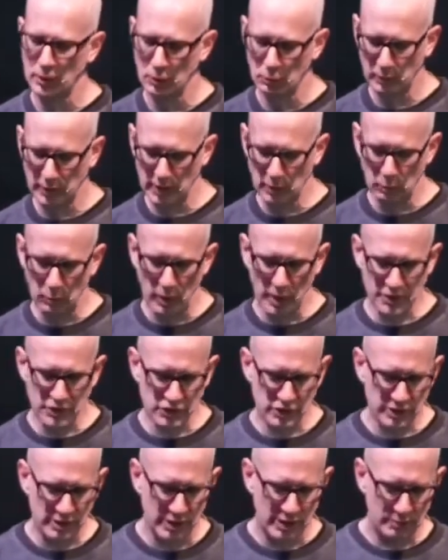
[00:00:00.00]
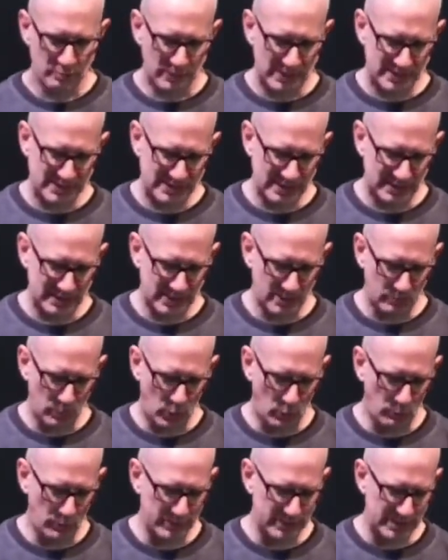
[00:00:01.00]
When I watched my son come
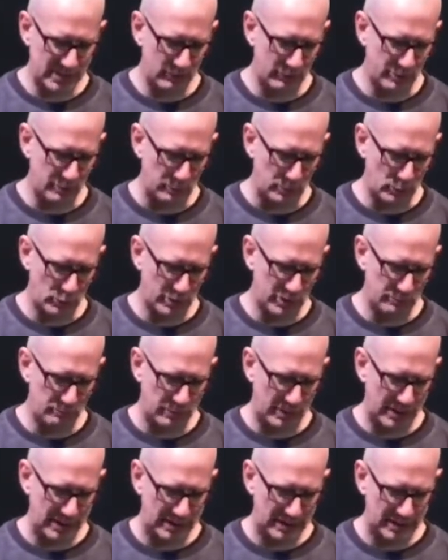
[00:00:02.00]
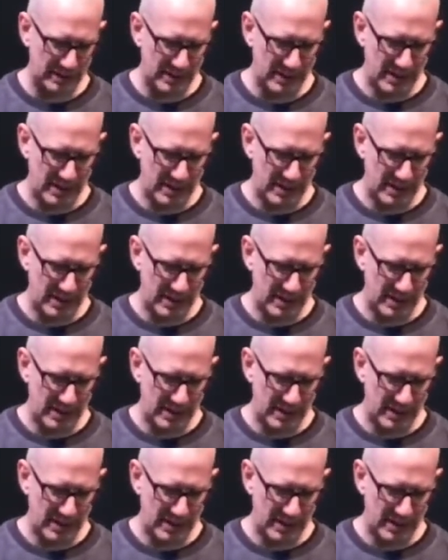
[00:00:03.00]
home one day with a broken bike,